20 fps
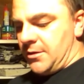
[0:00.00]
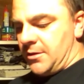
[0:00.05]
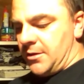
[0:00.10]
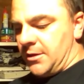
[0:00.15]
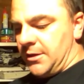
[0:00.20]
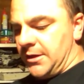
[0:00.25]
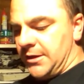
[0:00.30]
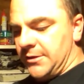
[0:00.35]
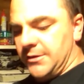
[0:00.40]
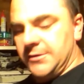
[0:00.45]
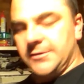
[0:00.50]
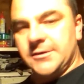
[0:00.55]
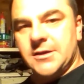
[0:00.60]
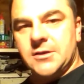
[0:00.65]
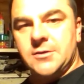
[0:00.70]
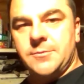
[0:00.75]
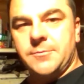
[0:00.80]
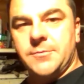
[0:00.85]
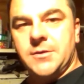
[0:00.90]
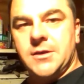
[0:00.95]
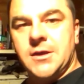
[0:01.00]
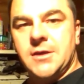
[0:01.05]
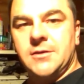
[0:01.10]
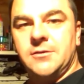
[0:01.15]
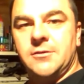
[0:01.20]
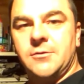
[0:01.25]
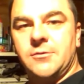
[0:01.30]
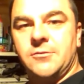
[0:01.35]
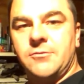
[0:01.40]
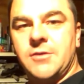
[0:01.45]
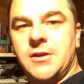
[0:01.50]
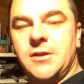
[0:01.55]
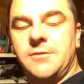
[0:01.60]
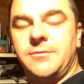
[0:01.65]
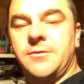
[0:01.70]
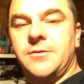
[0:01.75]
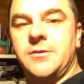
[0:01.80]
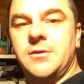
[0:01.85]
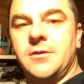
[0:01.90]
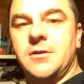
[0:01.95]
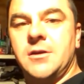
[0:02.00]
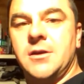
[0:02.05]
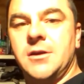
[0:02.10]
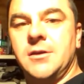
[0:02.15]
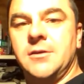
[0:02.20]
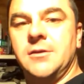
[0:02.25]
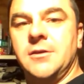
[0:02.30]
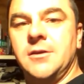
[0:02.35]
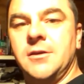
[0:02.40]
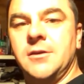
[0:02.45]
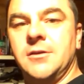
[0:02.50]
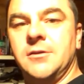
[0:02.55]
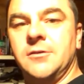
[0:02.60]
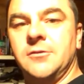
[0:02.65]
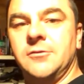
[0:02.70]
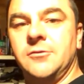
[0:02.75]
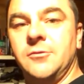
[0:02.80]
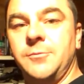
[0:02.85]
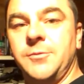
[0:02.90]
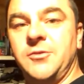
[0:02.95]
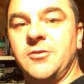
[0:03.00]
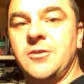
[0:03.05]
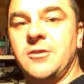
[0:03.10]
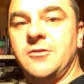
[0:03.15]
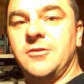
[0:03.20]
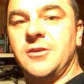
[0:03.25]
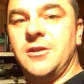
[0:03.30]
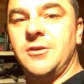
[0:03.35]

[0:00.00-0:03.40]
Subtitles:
and get this set up so it's ready for the Supercharger